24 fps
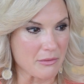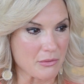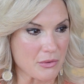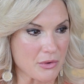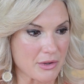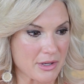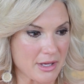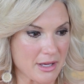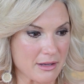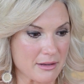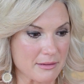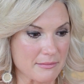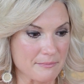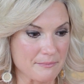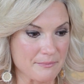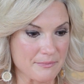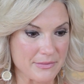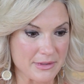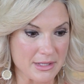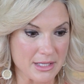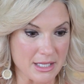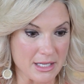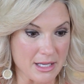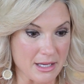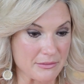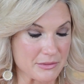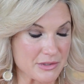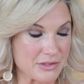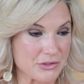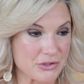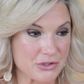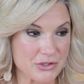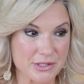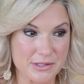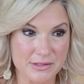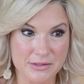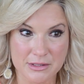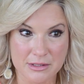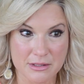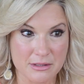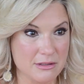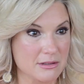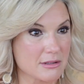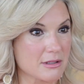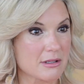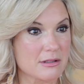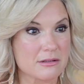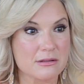woke up and I was just
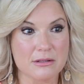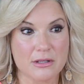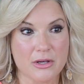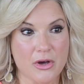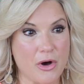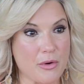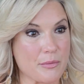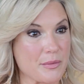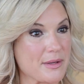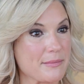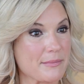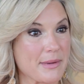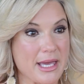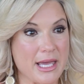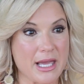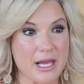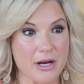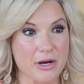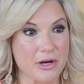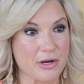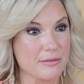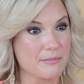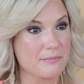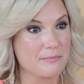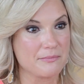combing my hair.